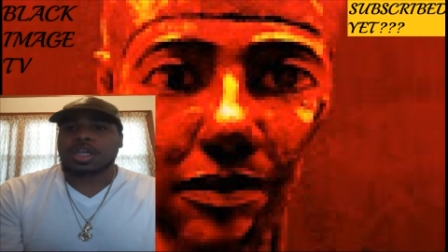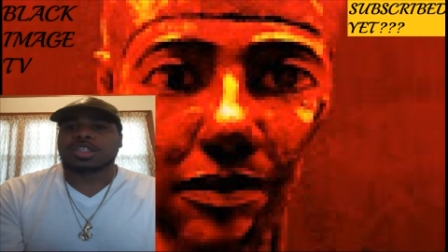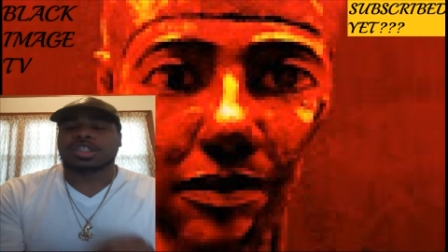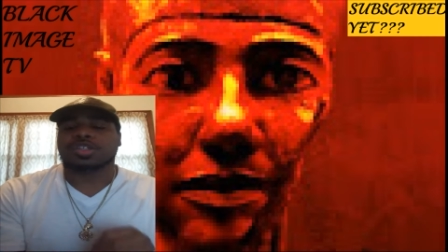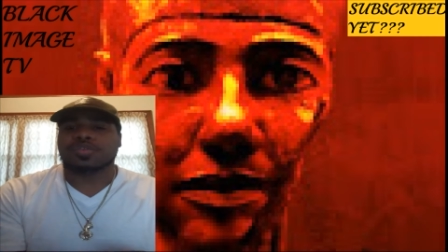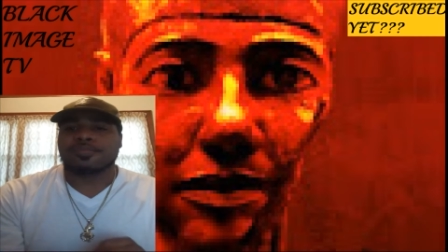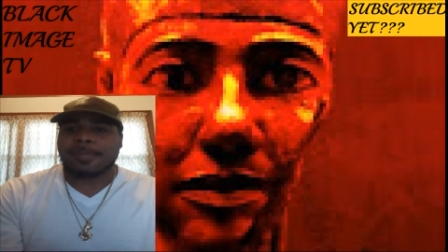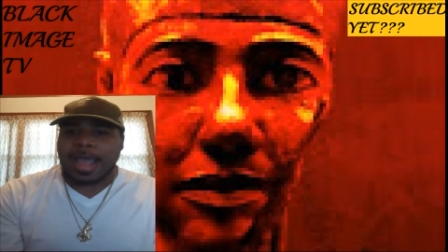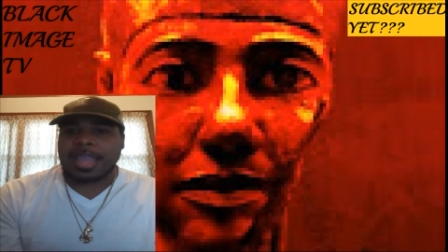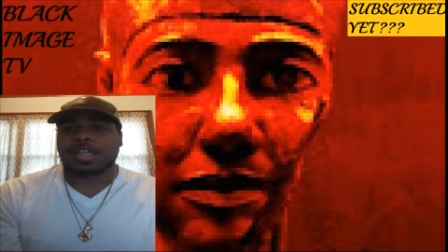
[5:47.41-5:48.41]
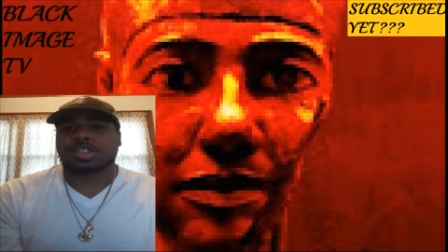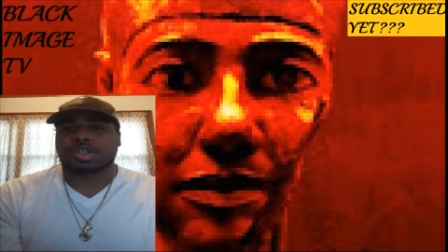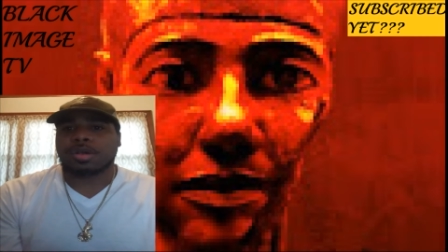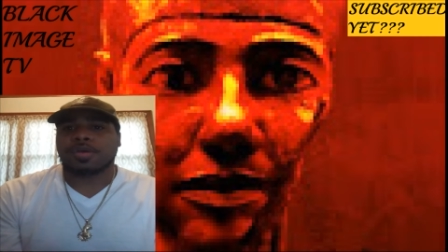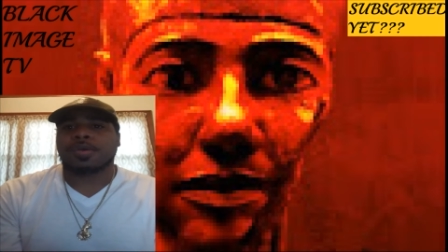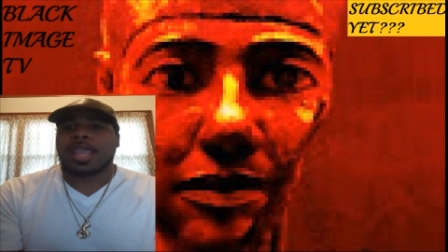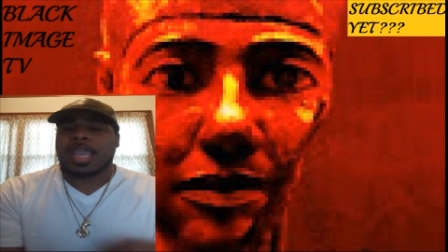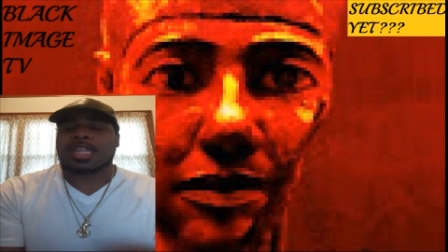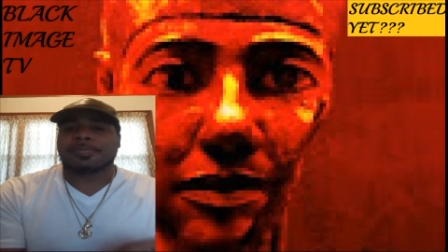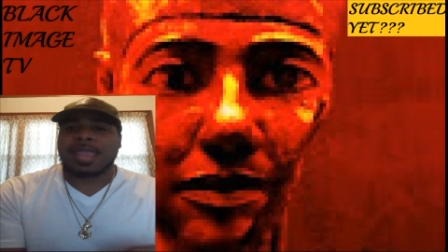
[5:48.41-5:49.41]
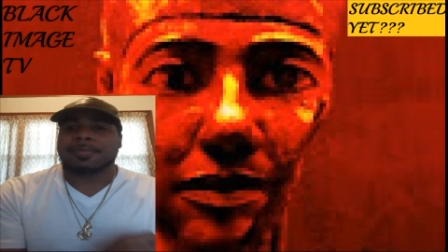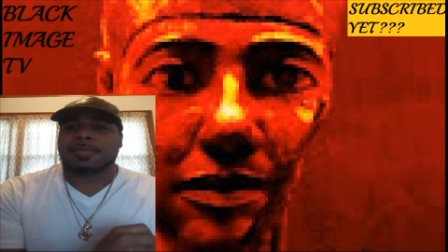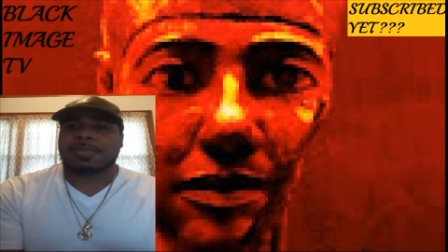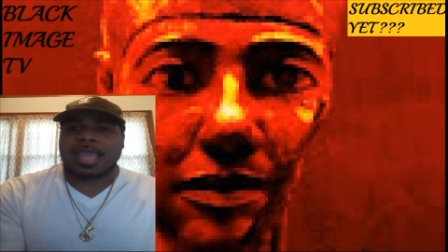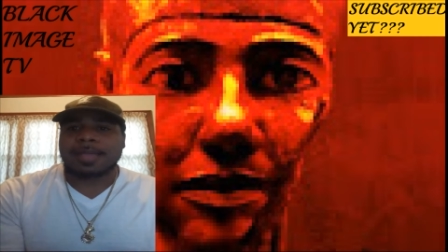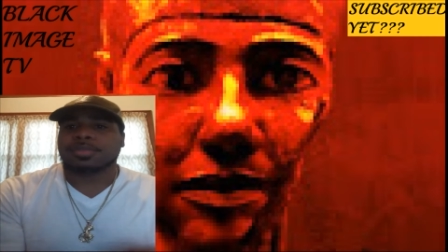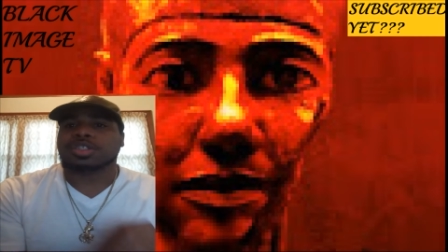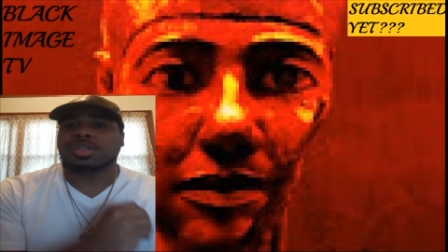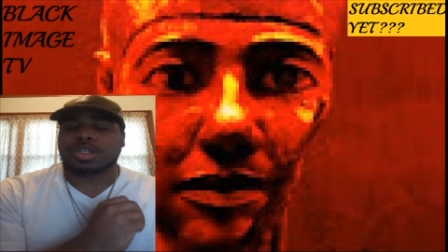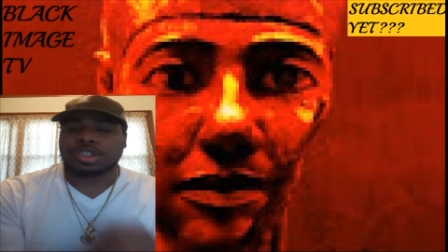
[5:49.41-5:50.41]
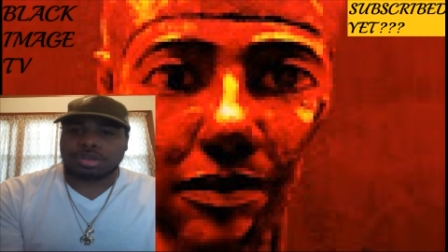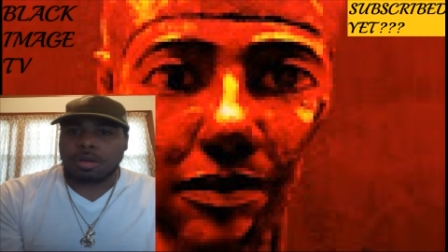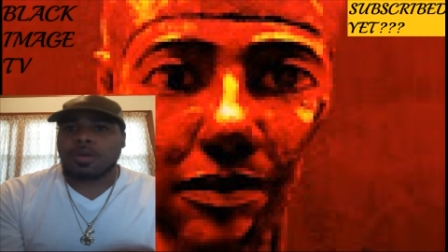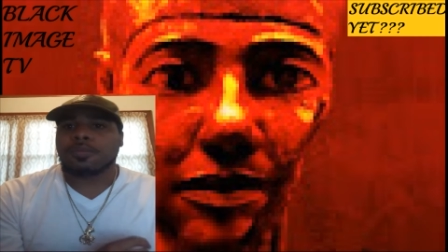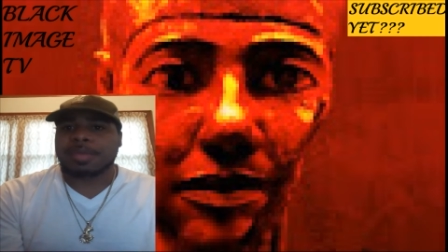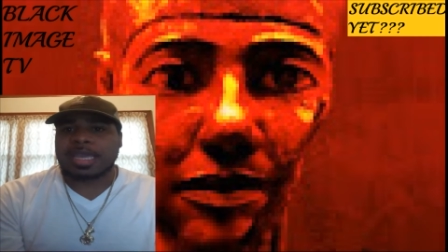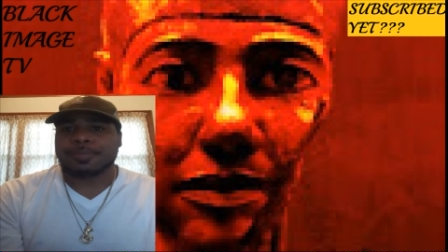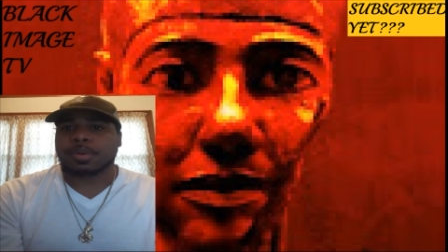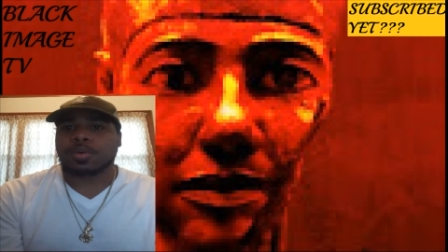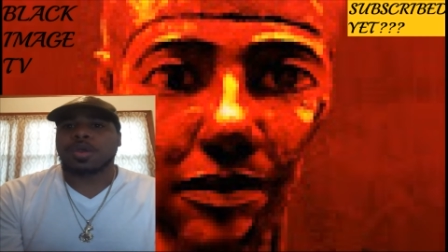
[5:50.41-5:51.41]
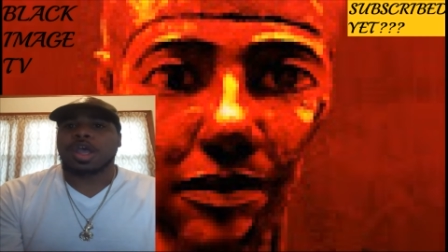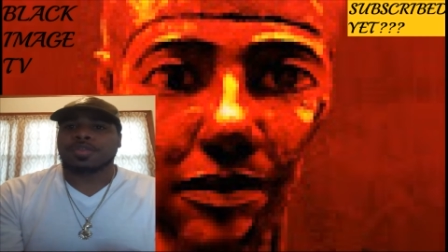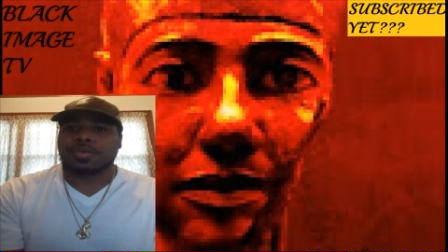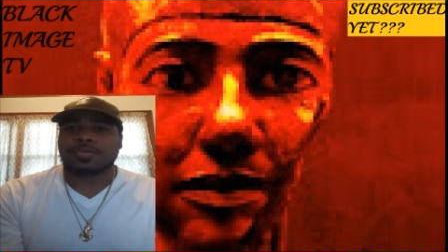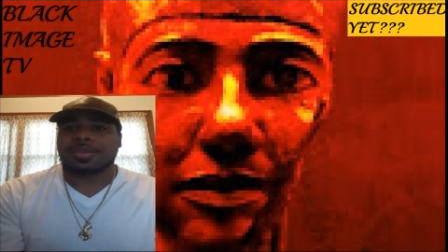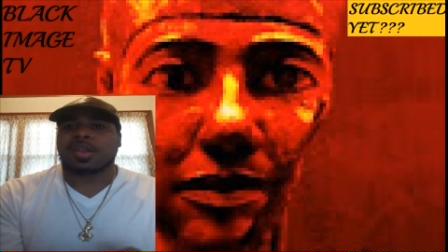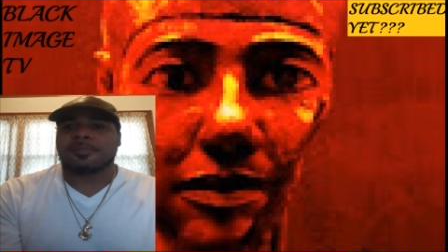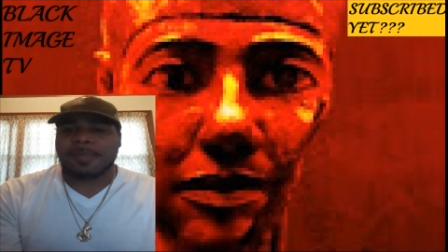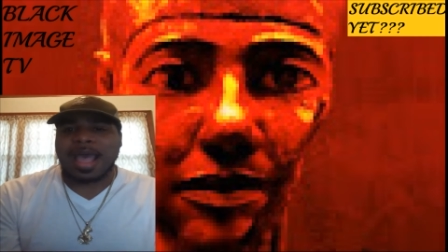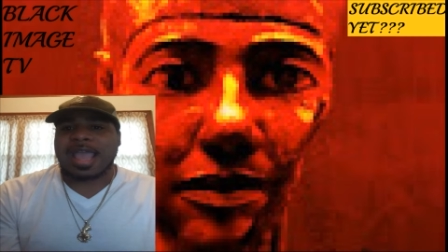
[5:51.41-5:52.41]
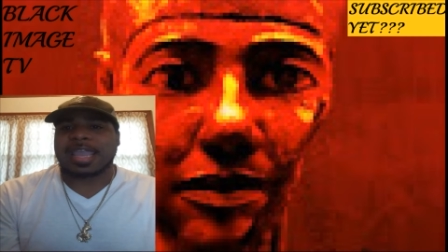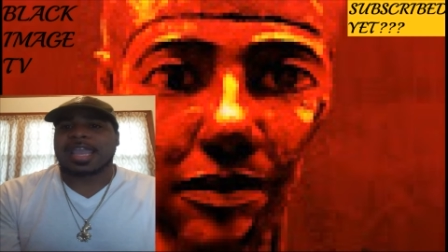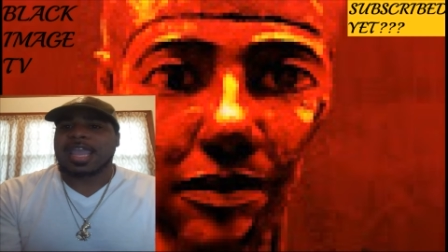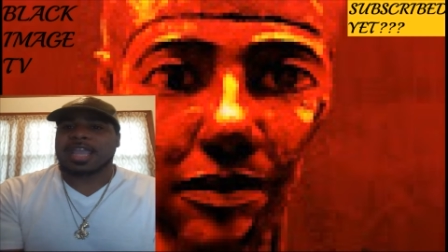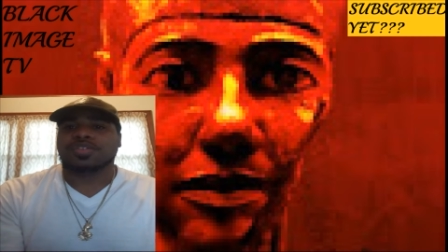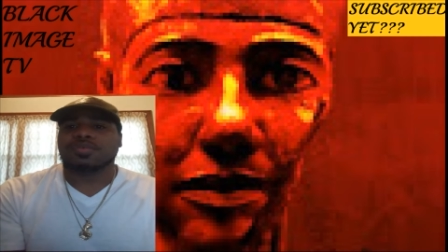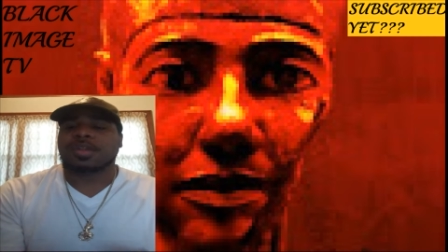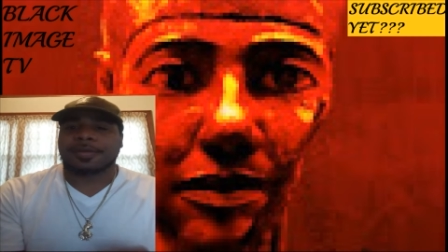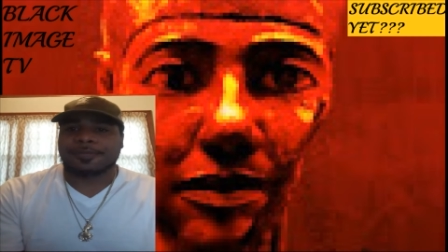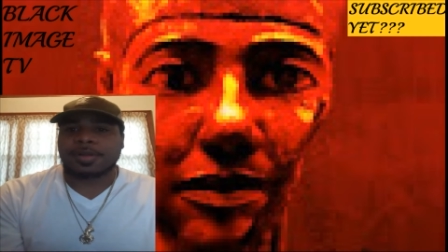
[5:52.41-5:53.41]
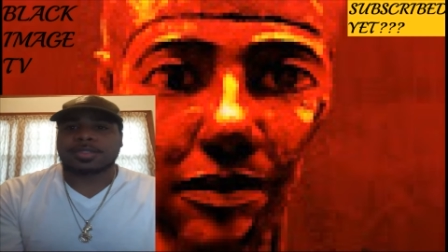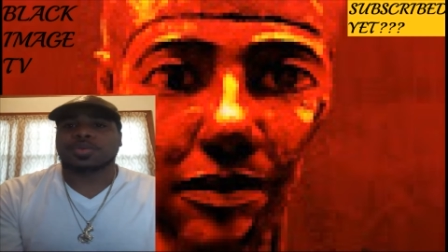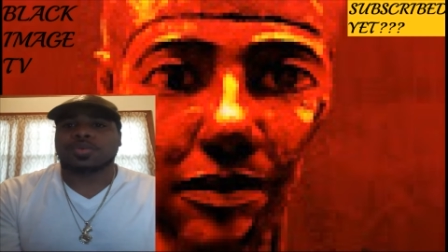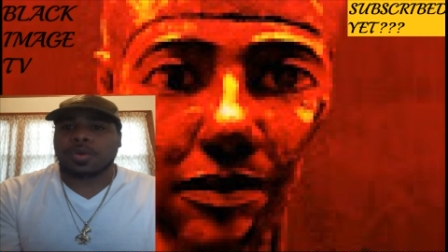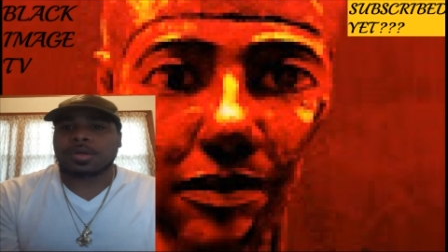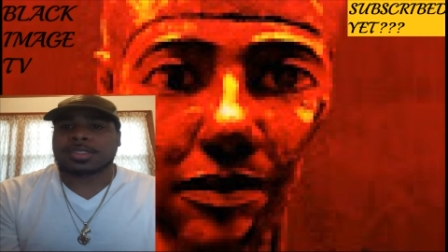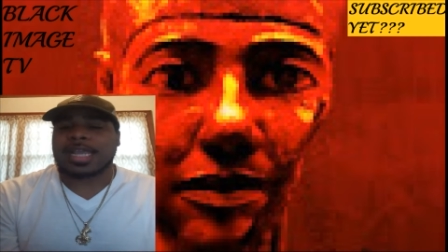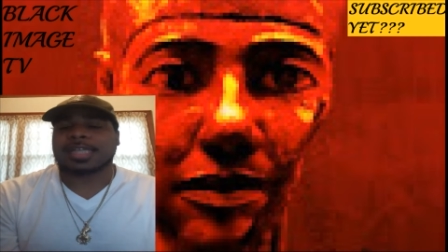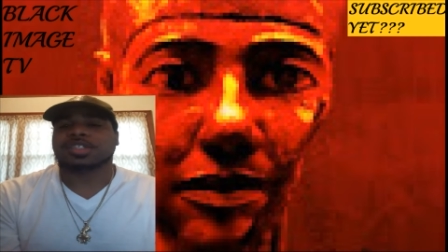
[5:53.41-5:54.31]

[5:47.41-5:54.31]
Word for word: to do mind control and to be able to control people through their mind and through their frontal cortex,